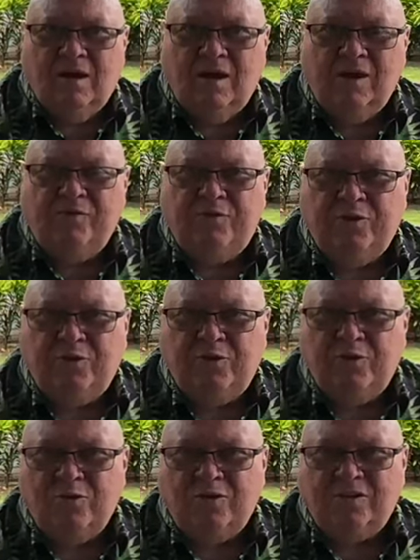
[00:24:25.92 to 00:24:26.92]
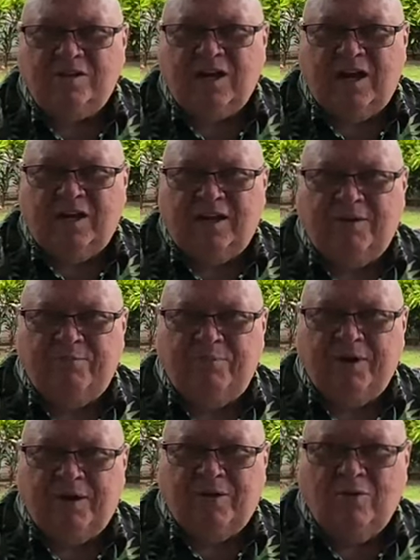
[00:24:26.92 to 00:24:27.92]
if you do decide to get
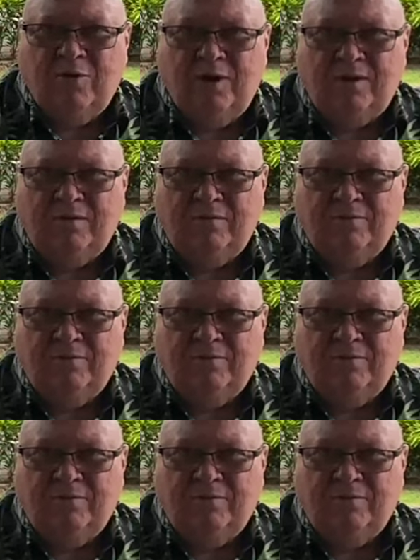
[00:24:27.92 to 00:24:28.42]
Bitcoin,